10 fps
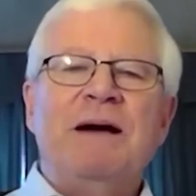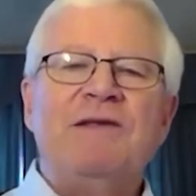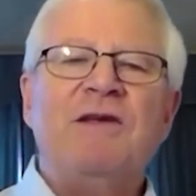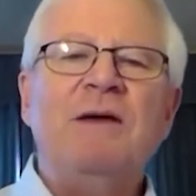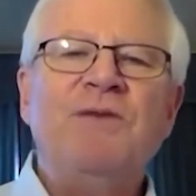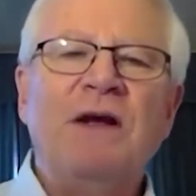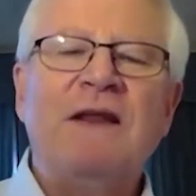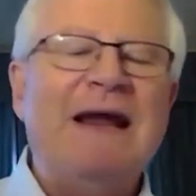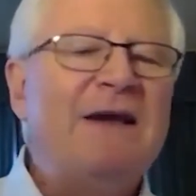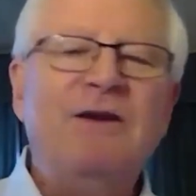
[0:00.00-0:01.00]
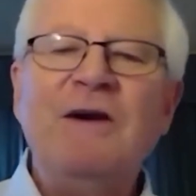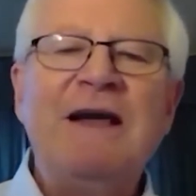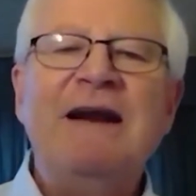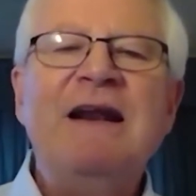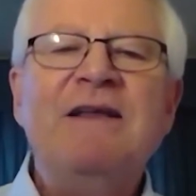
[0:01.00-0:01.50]
by subject that I can look
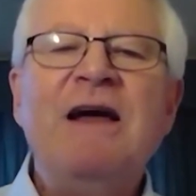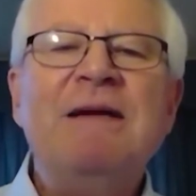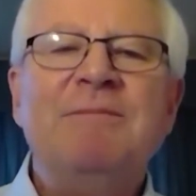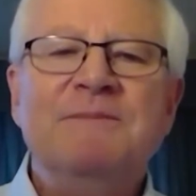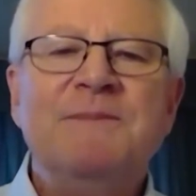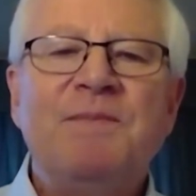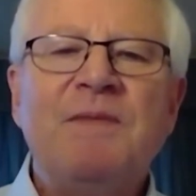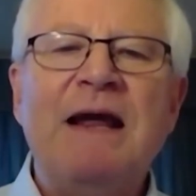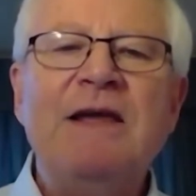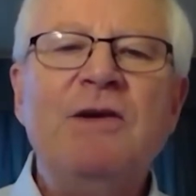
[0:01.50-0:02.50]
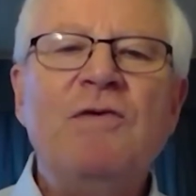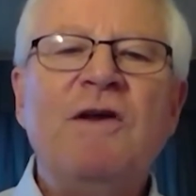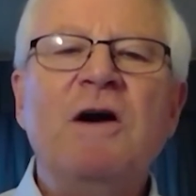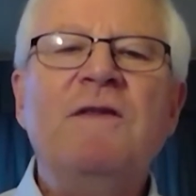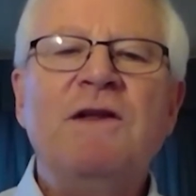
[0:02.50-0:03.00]
at at any time and I use
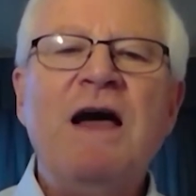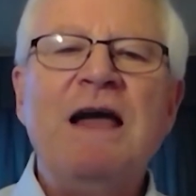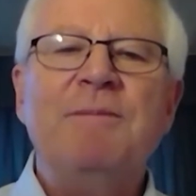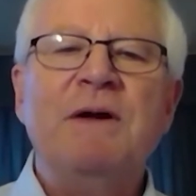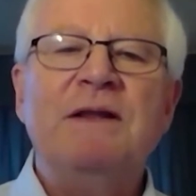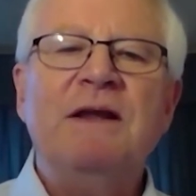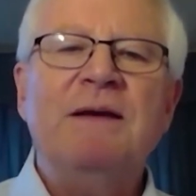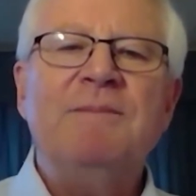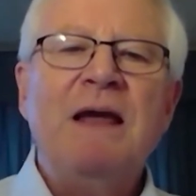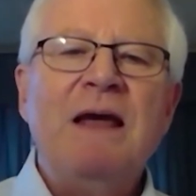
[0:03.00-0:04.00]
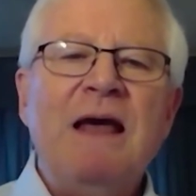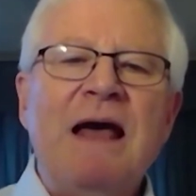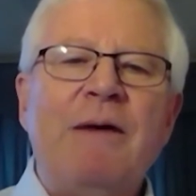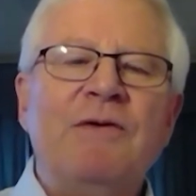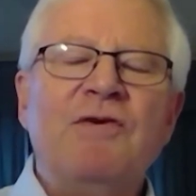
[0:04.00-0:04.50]
it all the time. But uh,
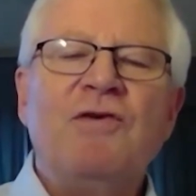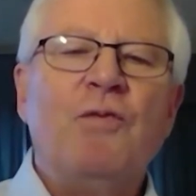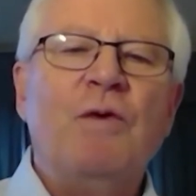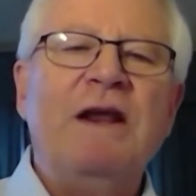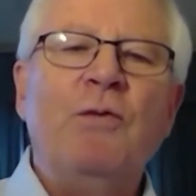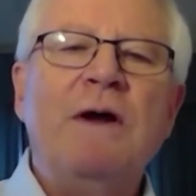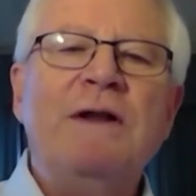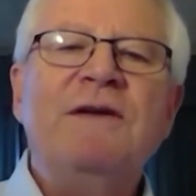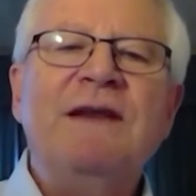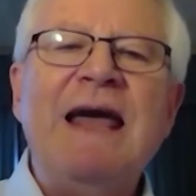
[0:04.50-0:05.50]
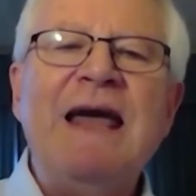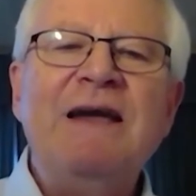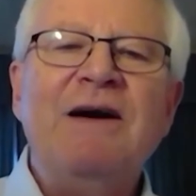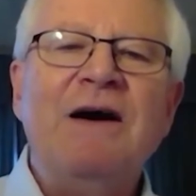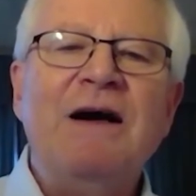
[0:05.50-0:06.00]
I was just reading one
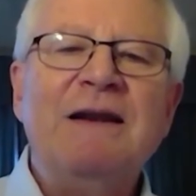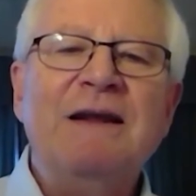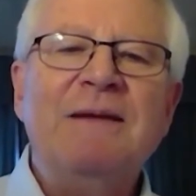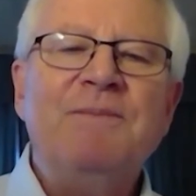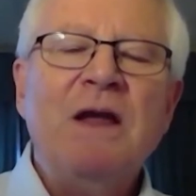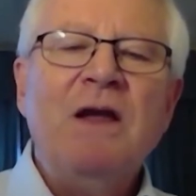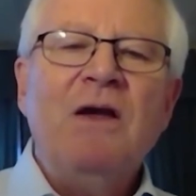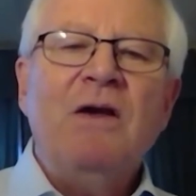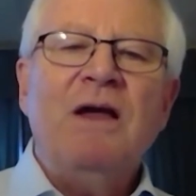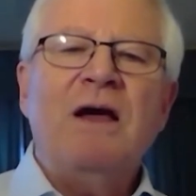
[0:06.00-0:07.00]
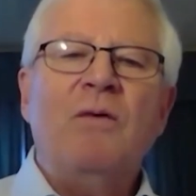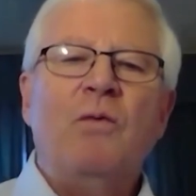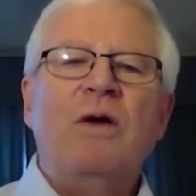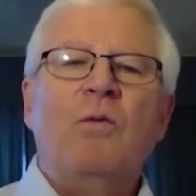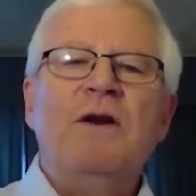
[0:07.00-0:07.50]
today on uh, uh
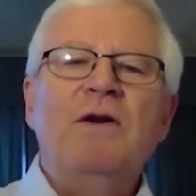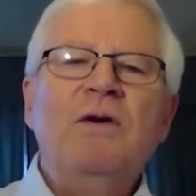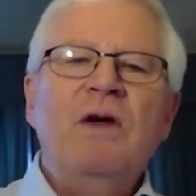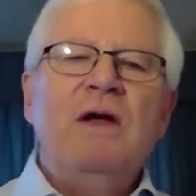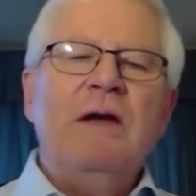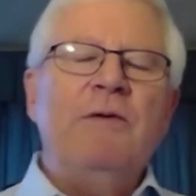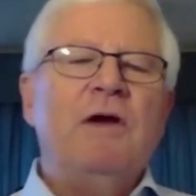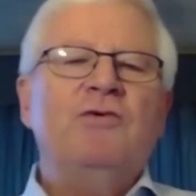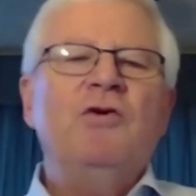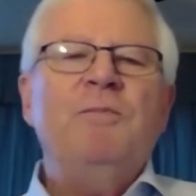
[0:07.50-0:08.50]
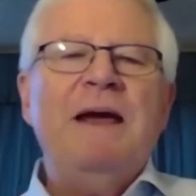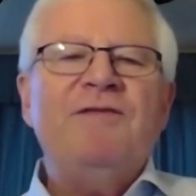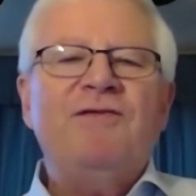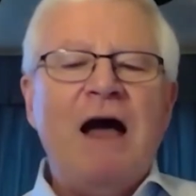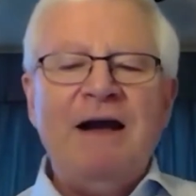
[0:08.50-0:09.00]
what what do it was a two
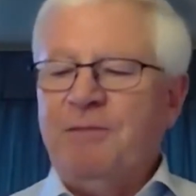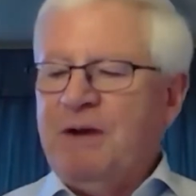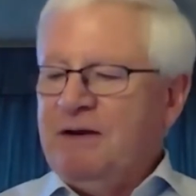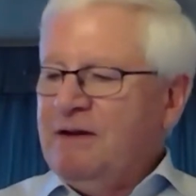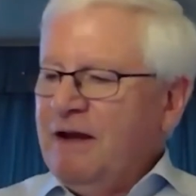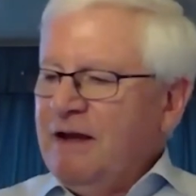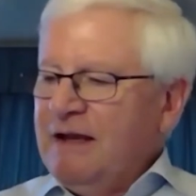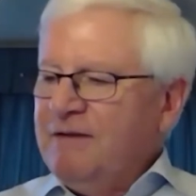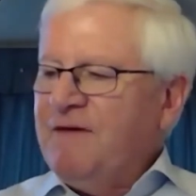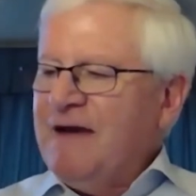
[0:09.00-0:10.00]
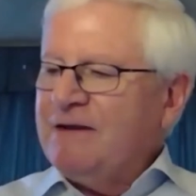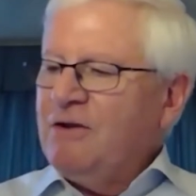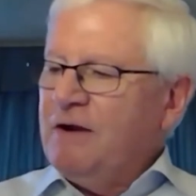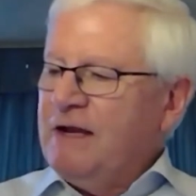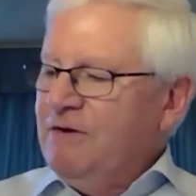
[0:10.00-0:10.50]
page document. Uh, in fact,
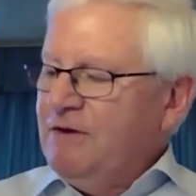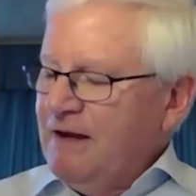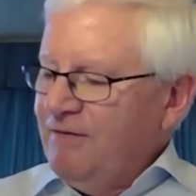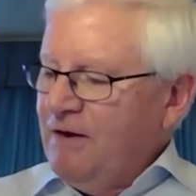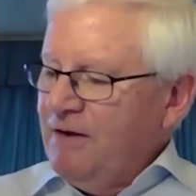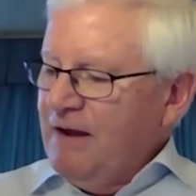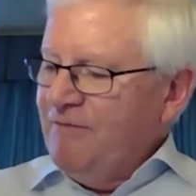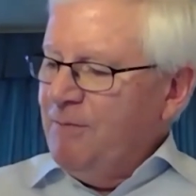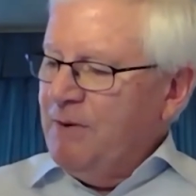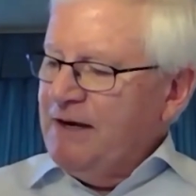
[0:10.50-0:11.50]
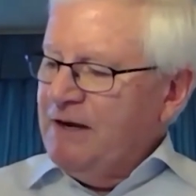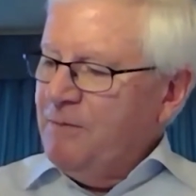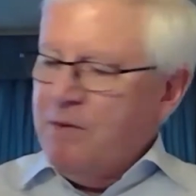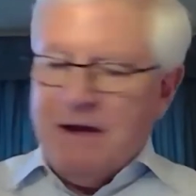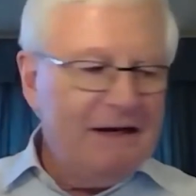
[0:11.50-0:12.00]
I'll give it to uh, everybody on
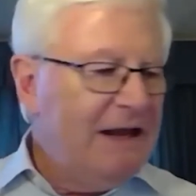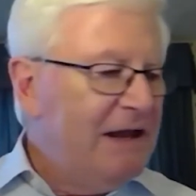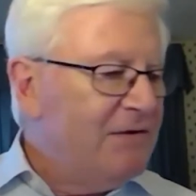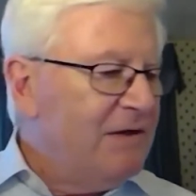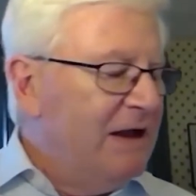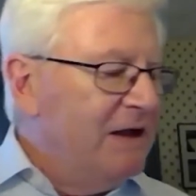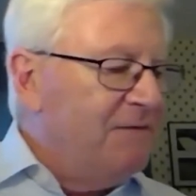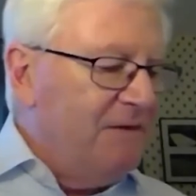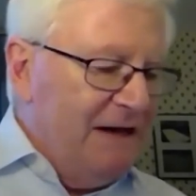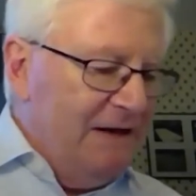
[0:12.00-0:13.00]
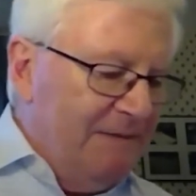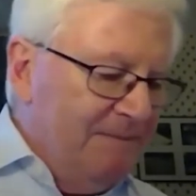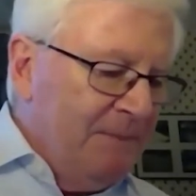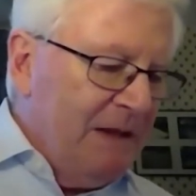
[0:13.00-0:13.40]
the podcast. I got to find it.